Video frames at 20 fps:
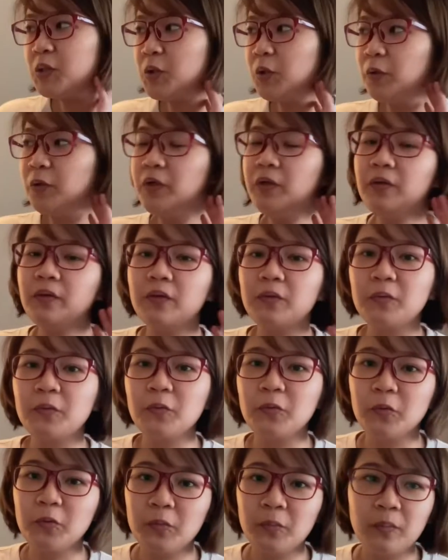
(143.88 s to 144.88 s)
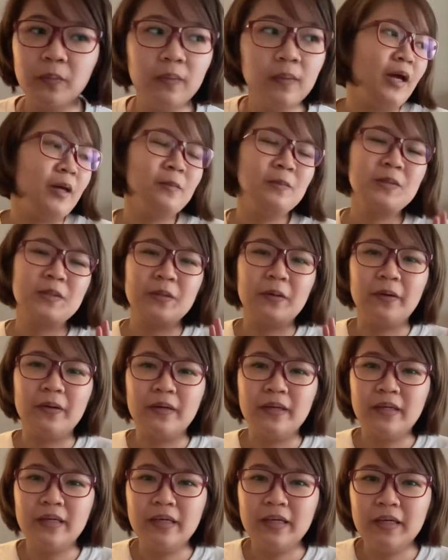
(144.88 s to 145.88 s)
show you the room. I'm
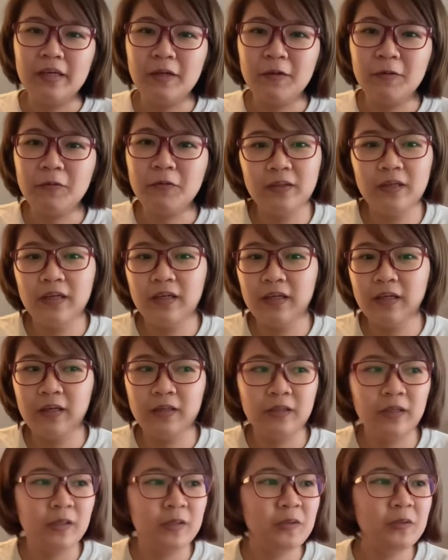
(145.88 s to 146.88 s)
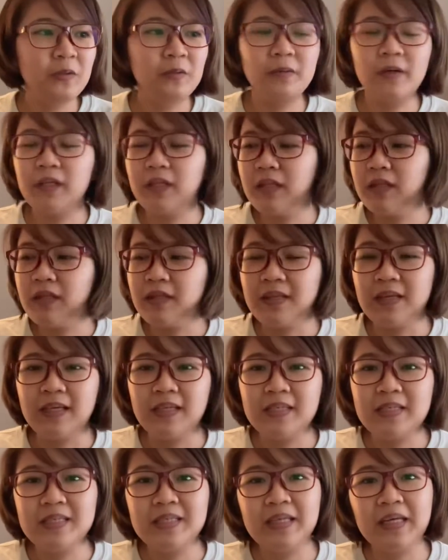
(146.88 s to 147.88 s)
sorry if there's already
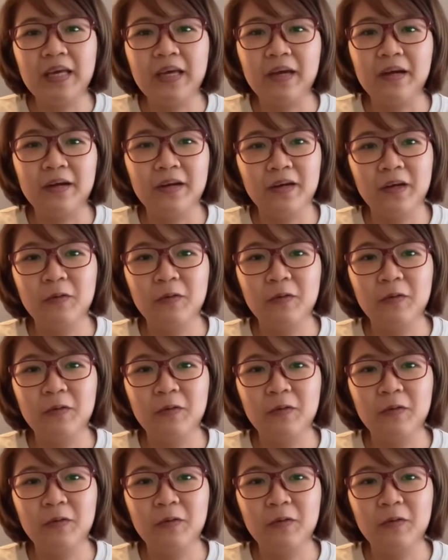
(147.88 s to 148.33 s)
things here.